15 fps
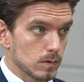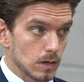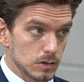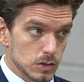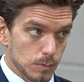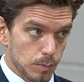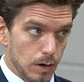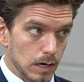
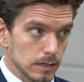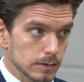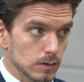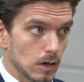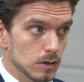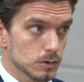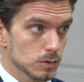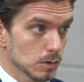does your product
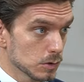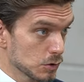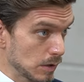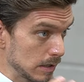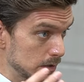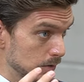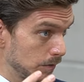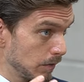also
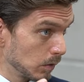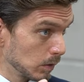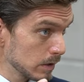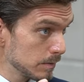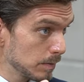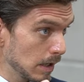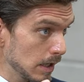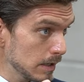address
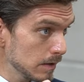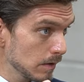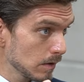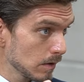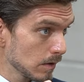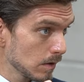fully blind?